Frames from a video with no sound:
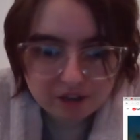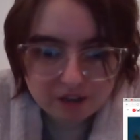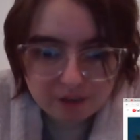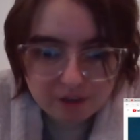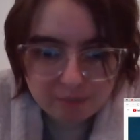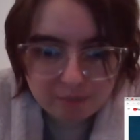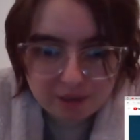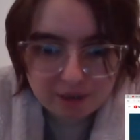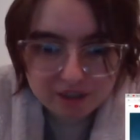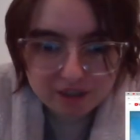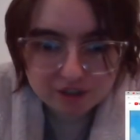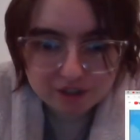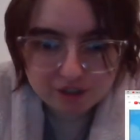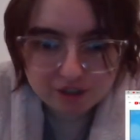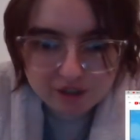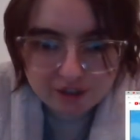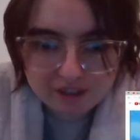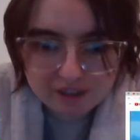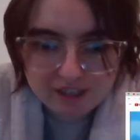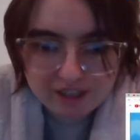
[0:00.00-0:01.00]

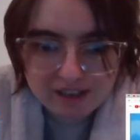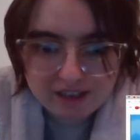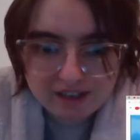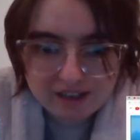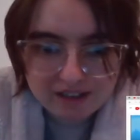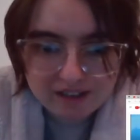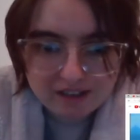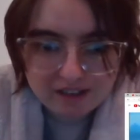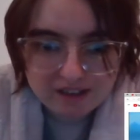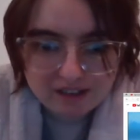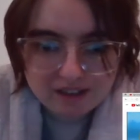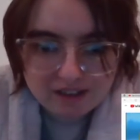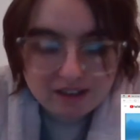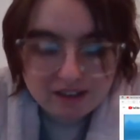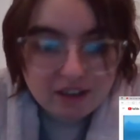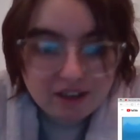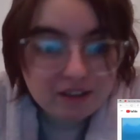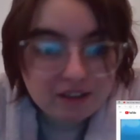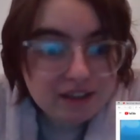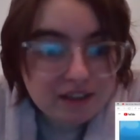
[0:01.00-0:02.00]
Octopus Cookie?
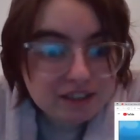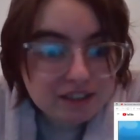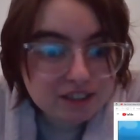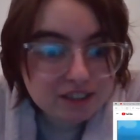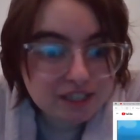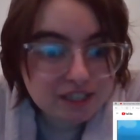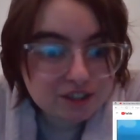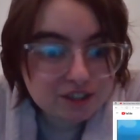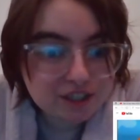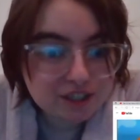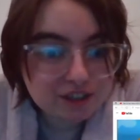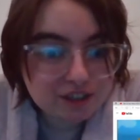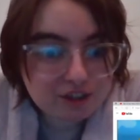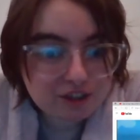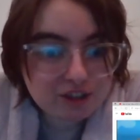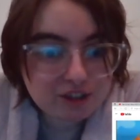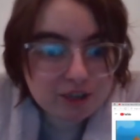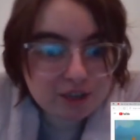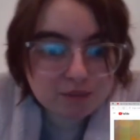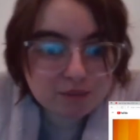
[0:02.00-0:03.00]
That sounds
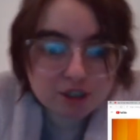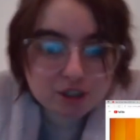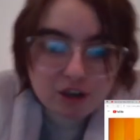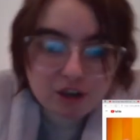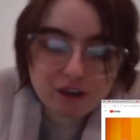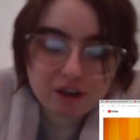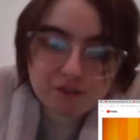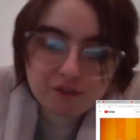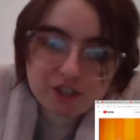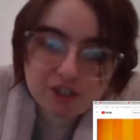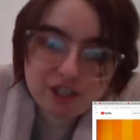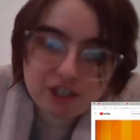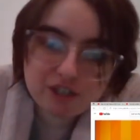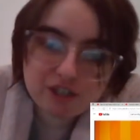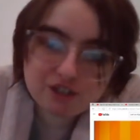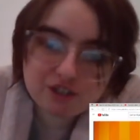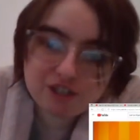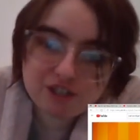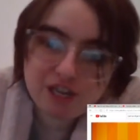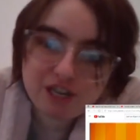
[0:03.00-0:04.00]
like the theme song of
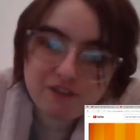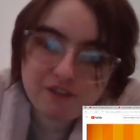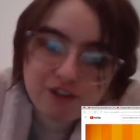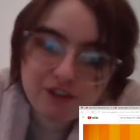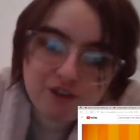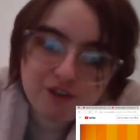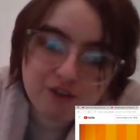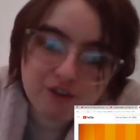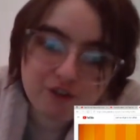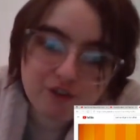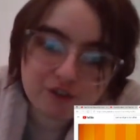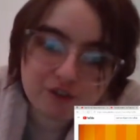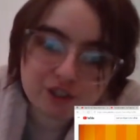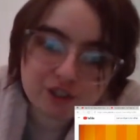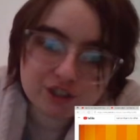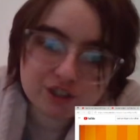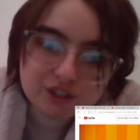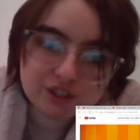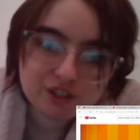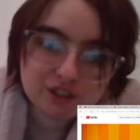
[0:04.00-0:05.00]
Steven
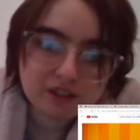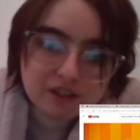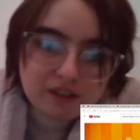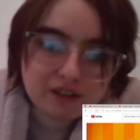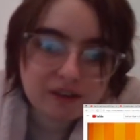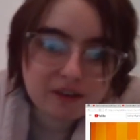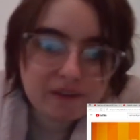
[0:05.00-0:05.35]
Universe.